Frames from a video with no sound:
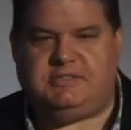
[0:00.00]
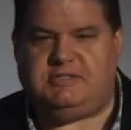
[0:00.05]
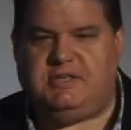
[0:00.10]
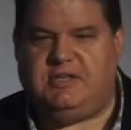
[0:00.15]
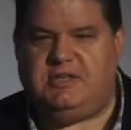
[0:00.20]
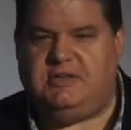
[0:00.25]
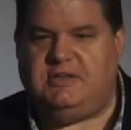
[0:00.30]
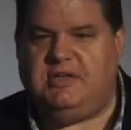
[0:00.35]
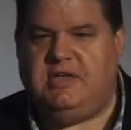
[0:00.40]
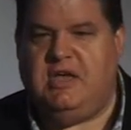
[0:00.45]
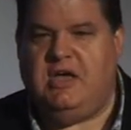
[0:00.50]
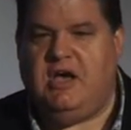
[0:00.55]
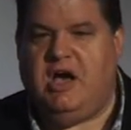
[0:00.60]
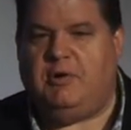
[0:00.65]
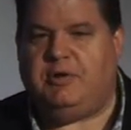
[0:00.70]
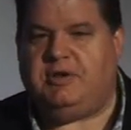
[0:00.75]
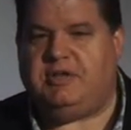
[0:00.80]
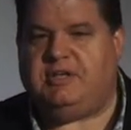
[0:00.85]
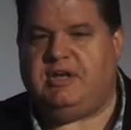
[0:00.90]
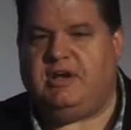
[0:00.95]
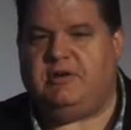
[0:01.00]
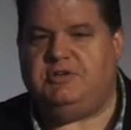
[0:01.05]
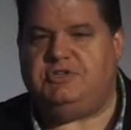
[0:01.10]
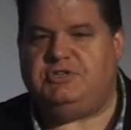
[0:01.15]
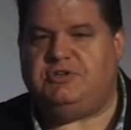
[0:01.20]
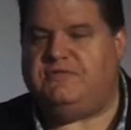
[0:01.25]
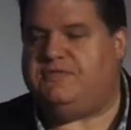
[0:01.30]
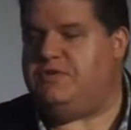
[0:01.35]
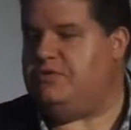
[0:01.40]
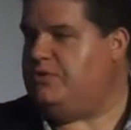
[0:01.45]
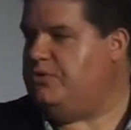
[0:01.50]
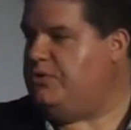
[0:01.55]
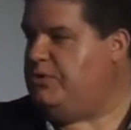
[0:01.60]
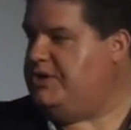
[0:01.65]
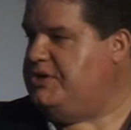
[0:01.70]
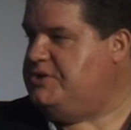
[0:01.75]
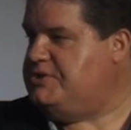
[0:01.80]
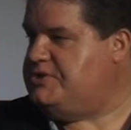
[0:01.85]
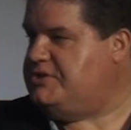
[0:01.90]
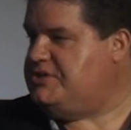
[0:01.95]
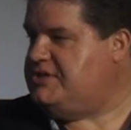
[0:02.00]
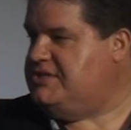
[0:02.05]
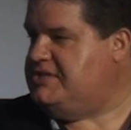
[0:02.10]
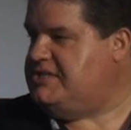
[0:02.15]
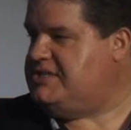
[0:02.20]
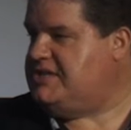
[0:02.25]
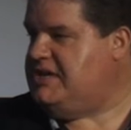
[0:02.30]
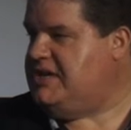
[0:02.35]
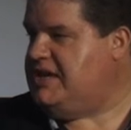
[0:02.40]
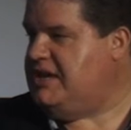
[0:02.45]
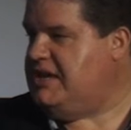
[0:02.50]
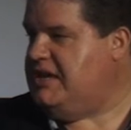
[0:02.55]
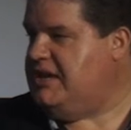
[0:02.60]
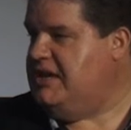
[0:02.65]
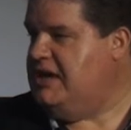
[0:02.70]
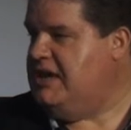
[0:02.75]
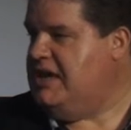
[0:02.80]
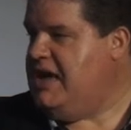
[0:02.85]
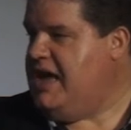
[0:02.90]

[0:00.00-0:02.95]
so I would encourage you, if you're all interested in seeing